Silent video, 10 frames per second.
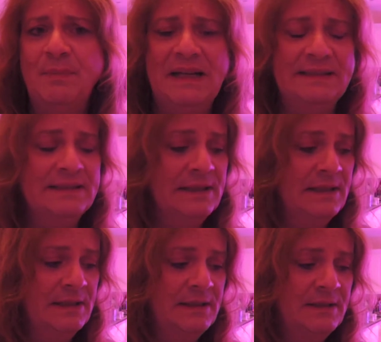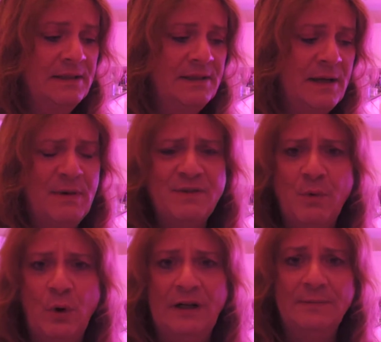but not much
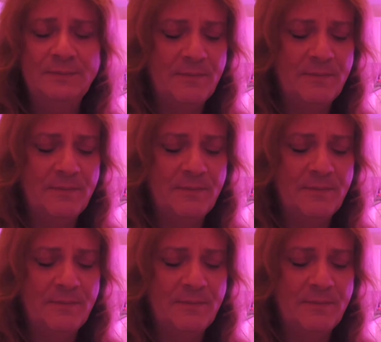more.